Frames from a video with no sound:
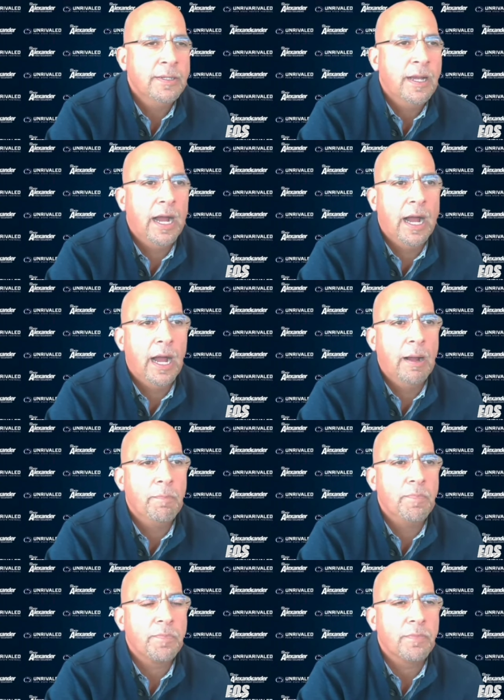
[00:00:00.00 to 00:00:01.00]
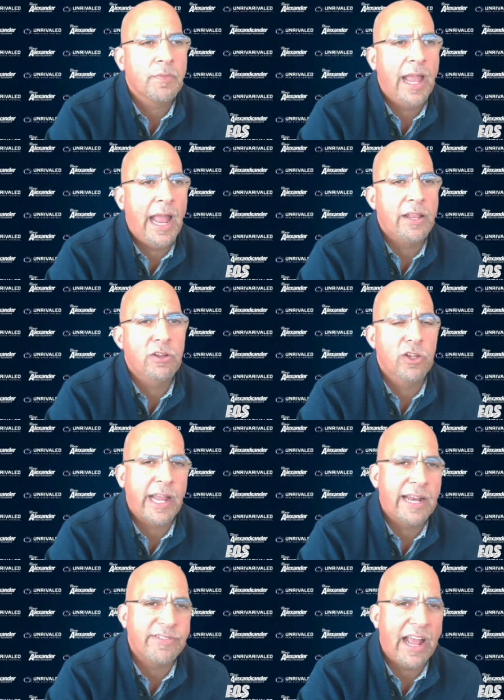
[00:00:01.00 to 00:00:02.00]
And you look
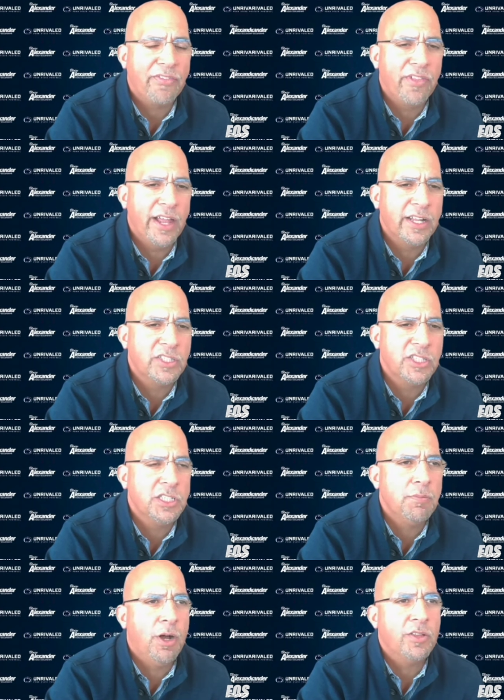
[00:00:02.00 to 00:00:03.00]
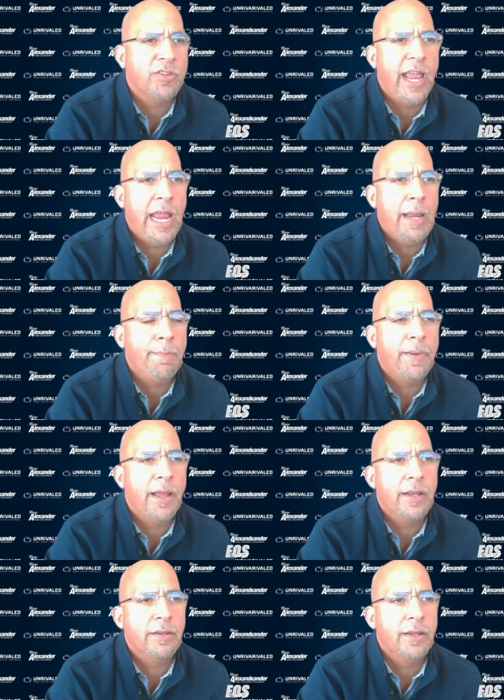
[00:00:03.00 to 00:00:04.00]
at his athleticism on tape
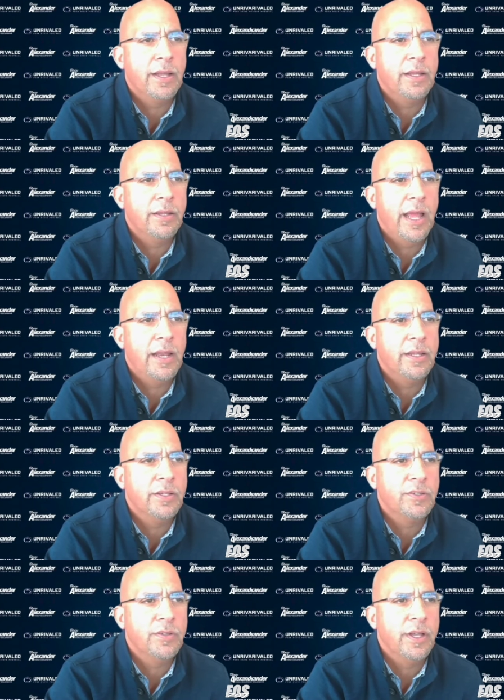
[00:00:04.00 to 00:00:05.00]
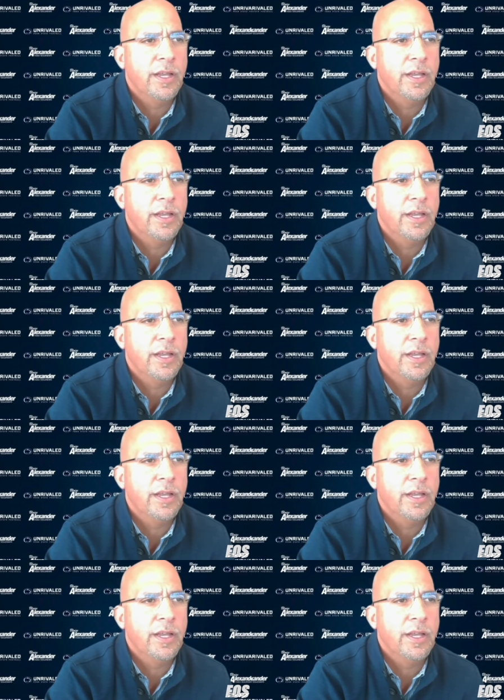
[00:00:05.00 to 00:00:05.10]
and his